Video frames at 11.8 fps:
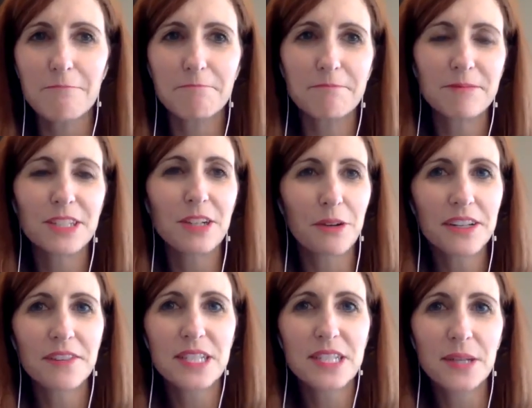you know,
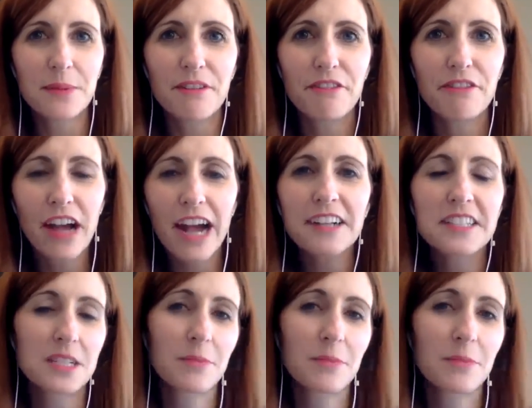give some
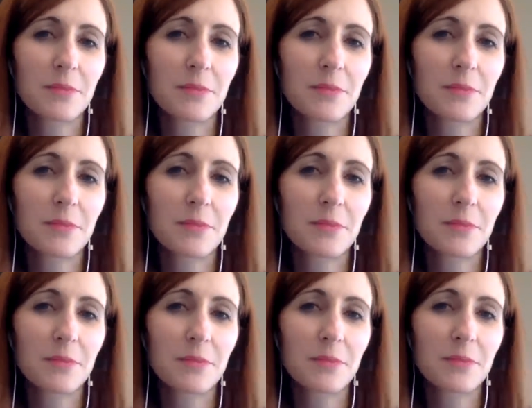facts about just the
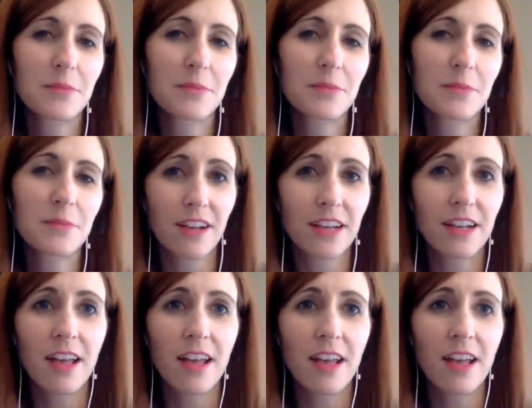growth of Amazon